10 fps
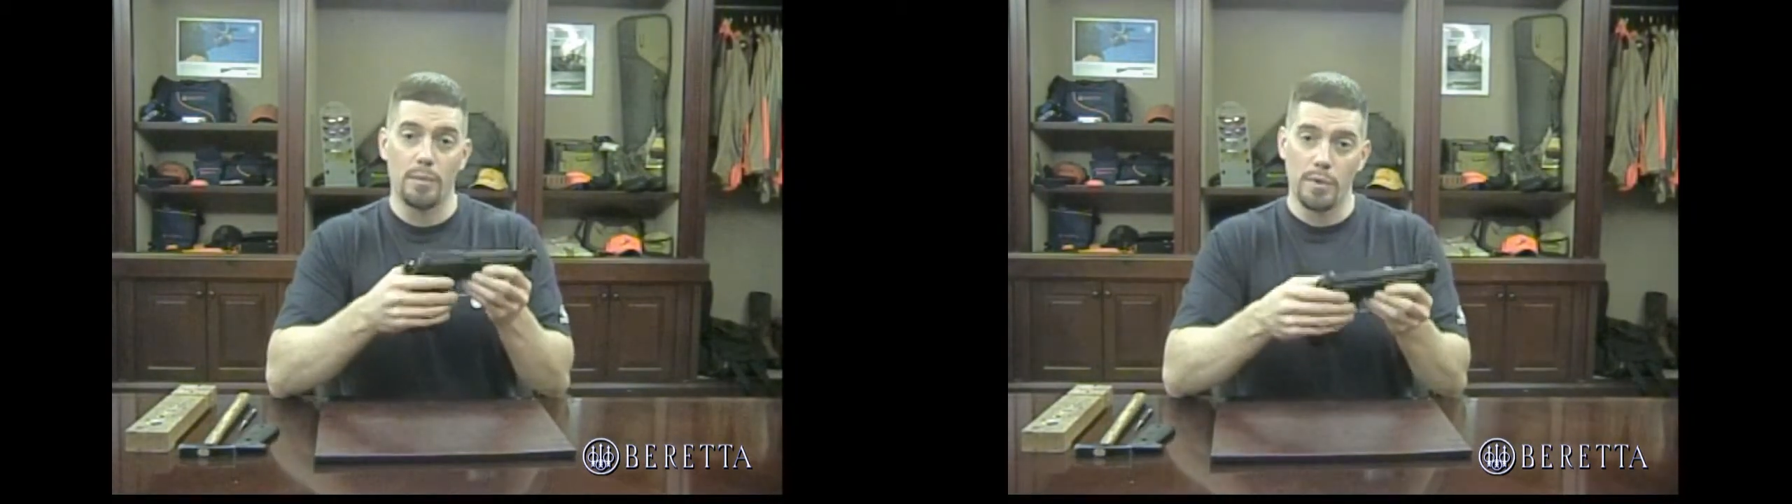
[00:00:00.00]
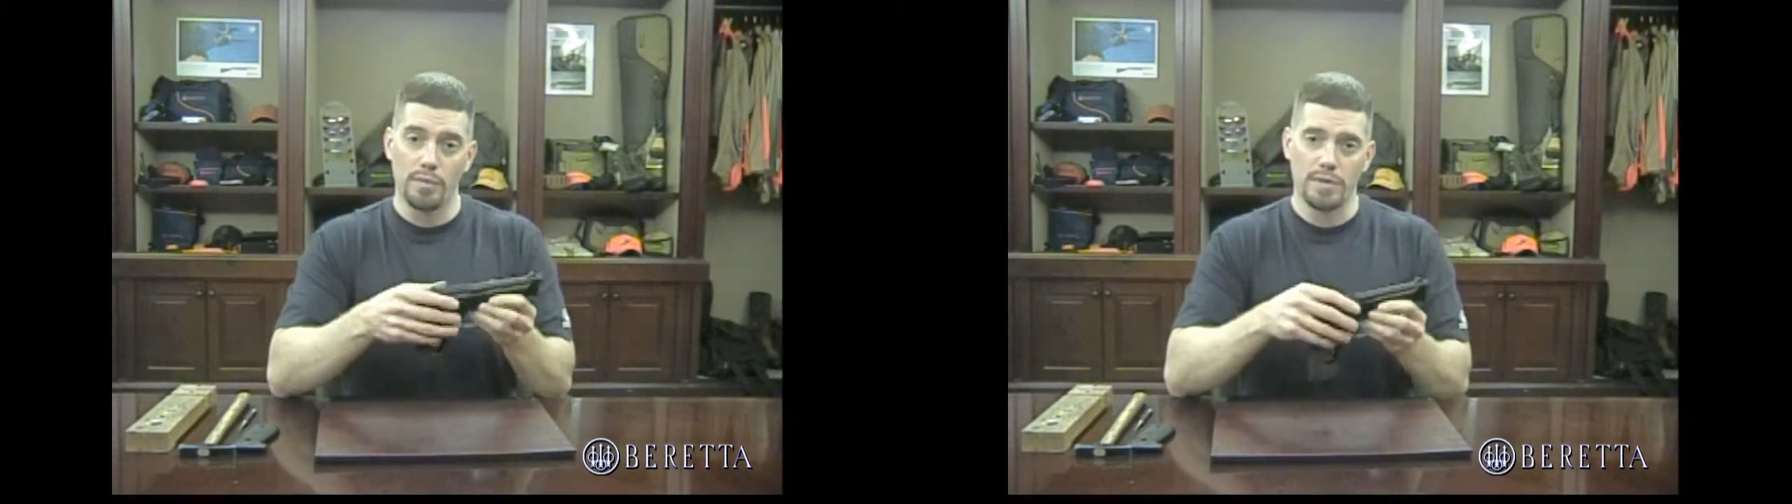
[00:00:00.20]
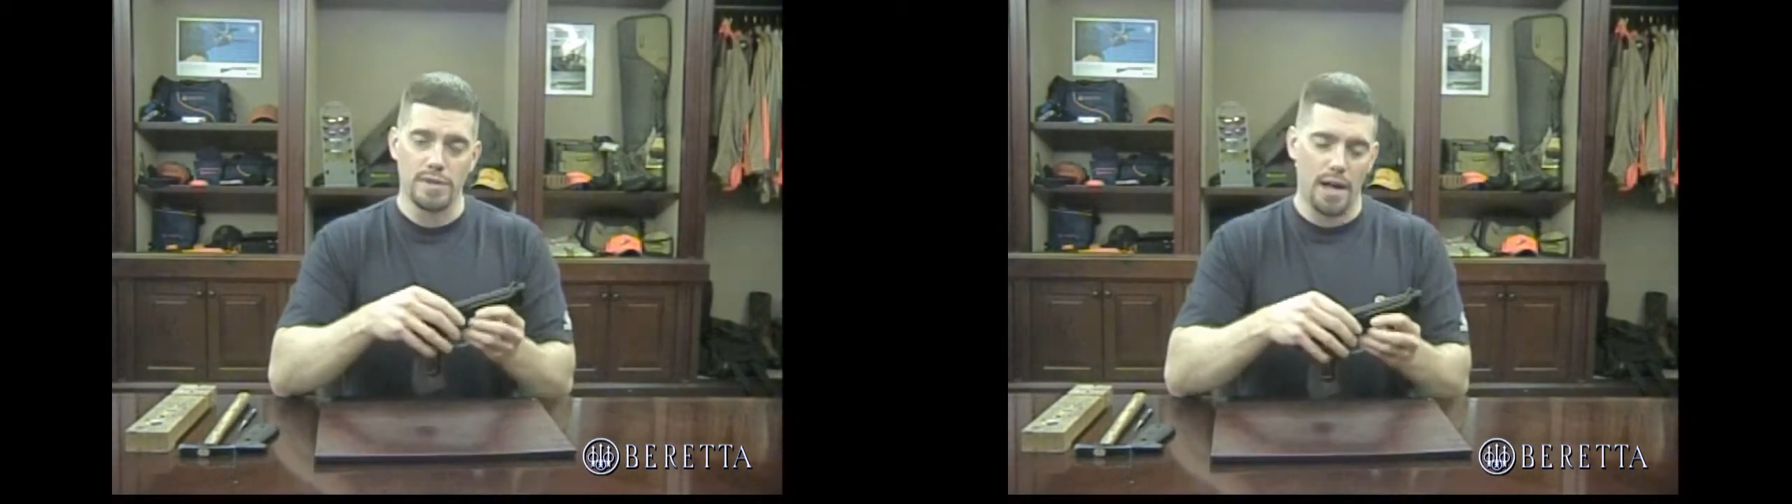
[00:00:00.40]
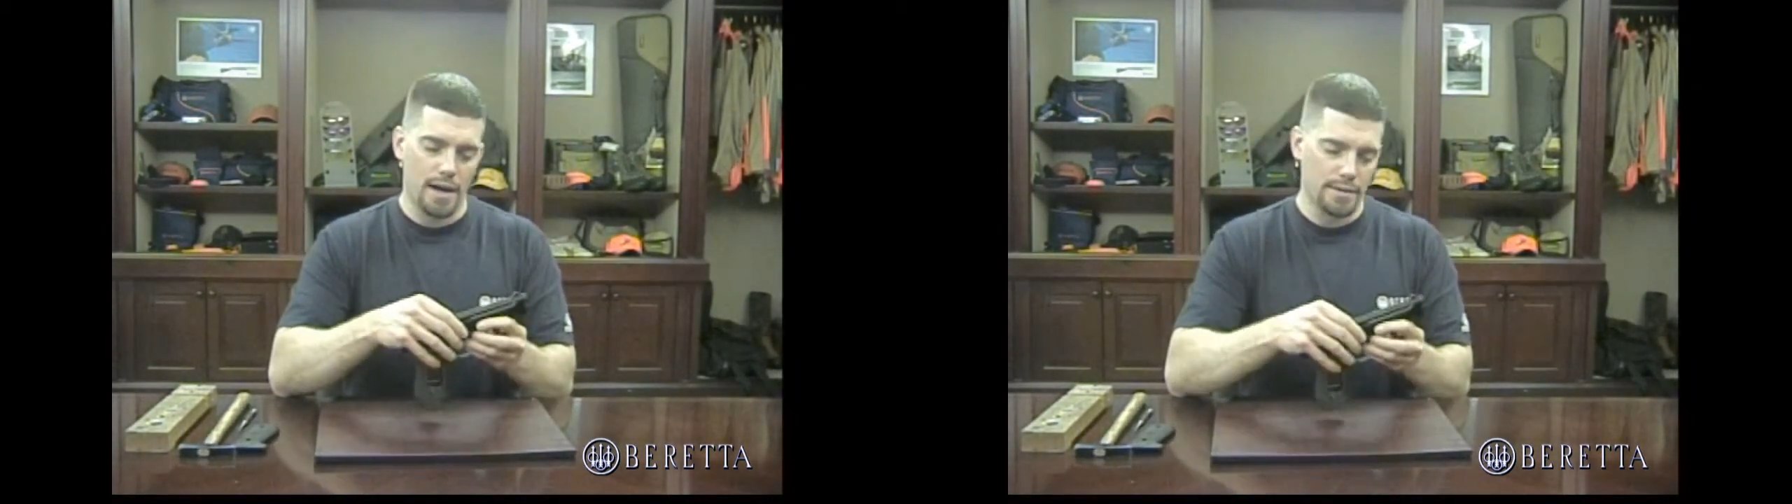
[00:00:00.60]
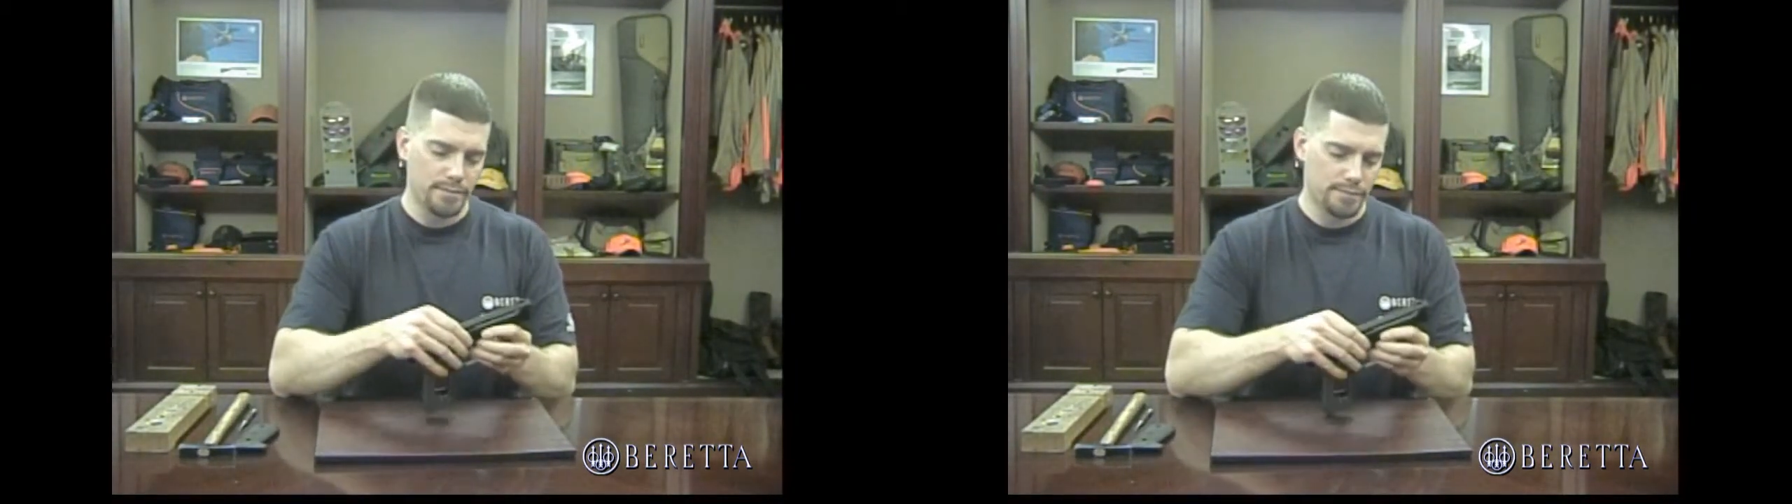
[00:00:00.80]
remove your
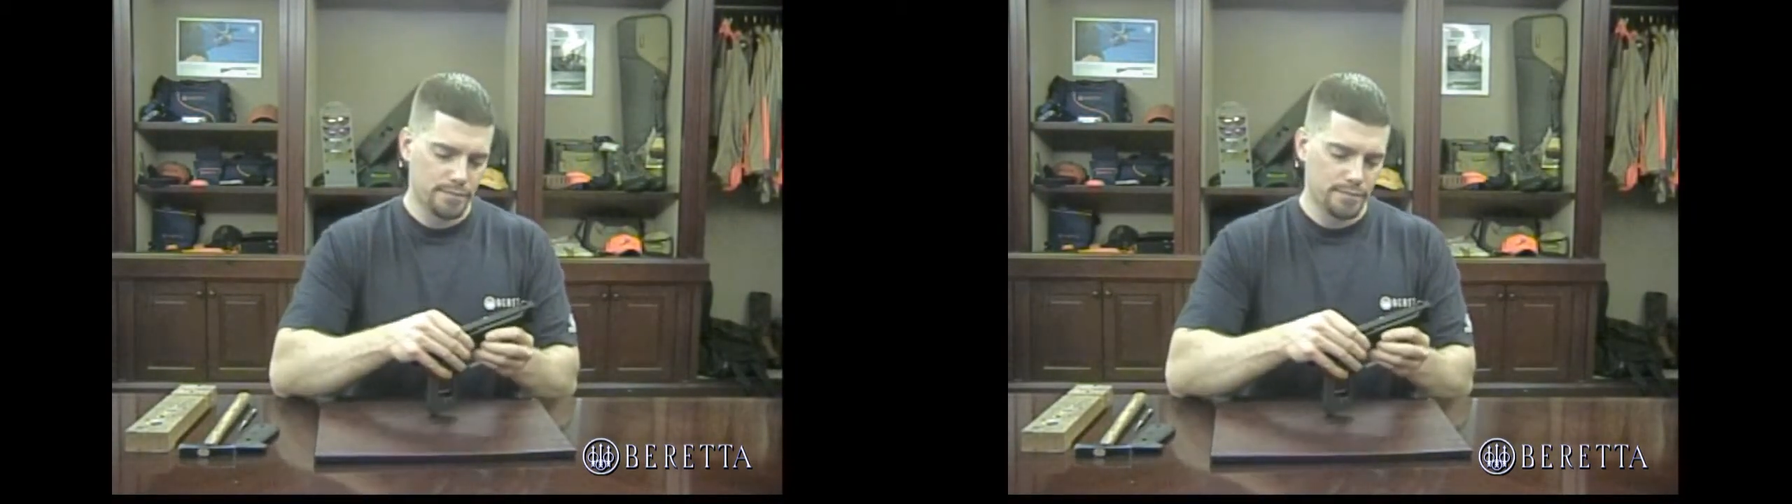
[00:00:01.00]
slide